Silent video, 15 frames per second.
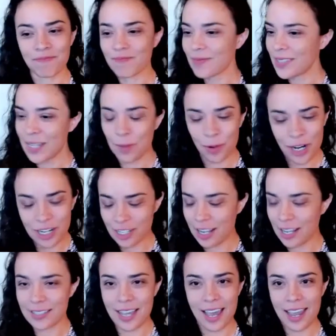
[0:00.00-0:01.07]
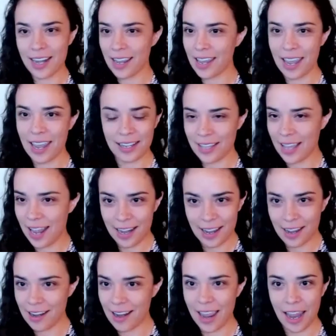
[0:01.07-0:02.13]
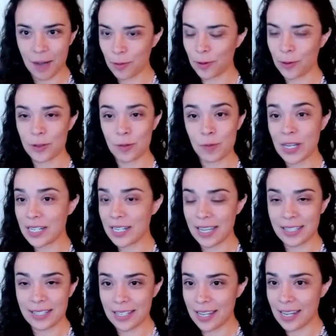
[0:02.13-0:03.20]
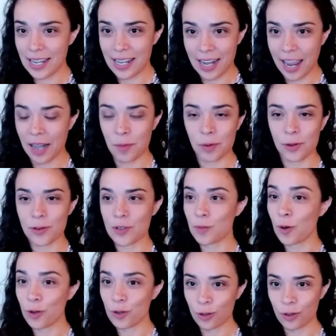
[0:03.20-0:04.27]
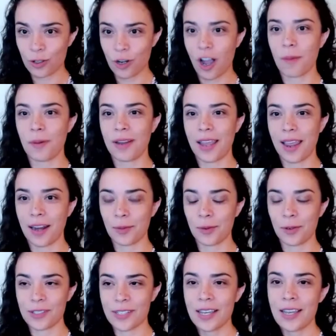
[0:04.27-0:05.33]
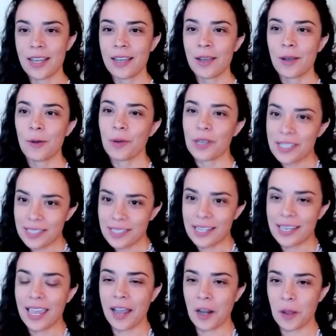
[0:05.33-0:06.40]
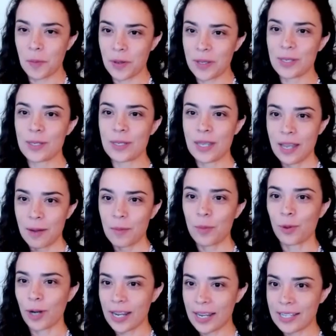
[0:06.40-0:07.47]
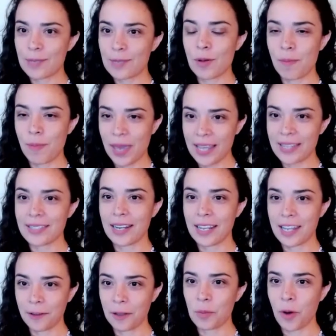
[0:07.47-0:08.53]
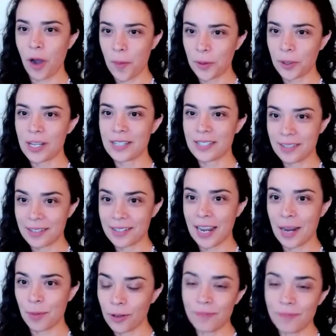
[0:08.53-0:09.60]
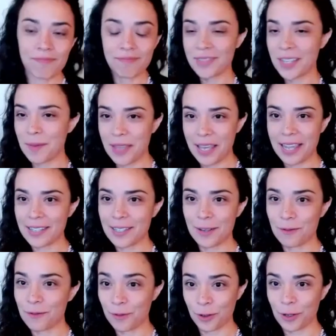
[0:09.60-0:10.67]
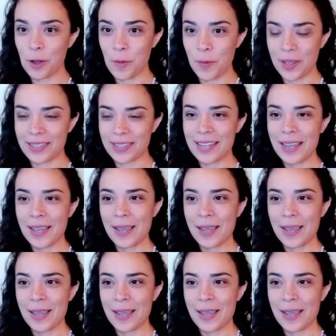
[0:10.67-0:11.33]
Separation anxiety in animals, PTSD in animals, emotional trauma in animals. We see cannabis bring some amazing healing properties to the table. Same thing as in for humans.